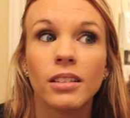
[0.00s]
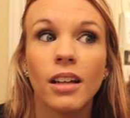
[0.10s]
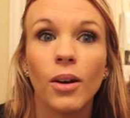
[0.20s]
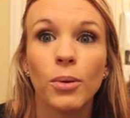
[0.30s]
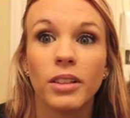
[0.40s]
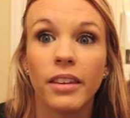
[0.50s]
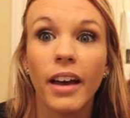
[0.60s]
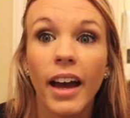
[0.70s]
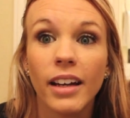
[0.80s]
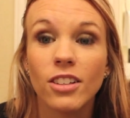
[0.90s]
Not only
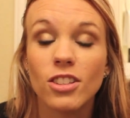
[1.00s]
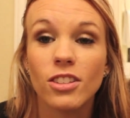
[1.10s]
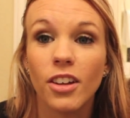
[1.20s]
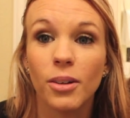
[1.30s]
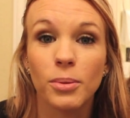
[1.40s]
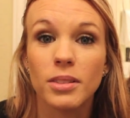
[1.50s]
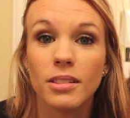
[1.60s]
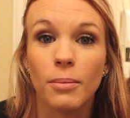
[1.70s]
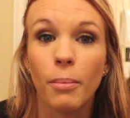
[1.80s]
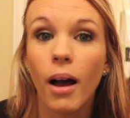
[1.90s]
that, I just thought it was
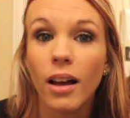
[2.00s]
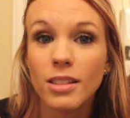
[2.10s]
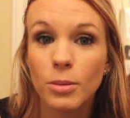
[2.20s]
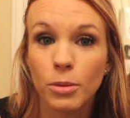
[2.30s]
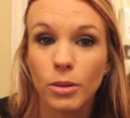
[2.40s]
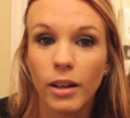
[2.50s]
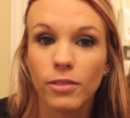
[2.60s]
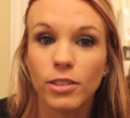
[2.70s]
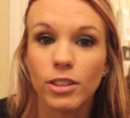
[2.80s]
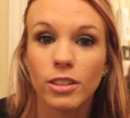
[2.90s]
impossible
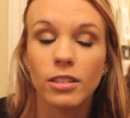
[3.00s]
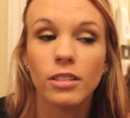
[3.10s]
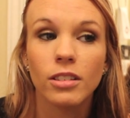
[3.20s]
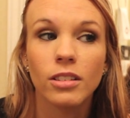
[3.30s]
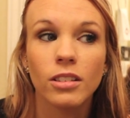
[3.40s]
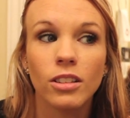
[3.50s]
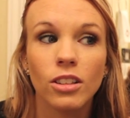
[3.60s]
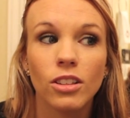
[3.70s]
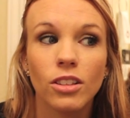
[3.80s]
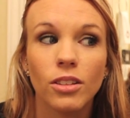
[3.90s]
after, you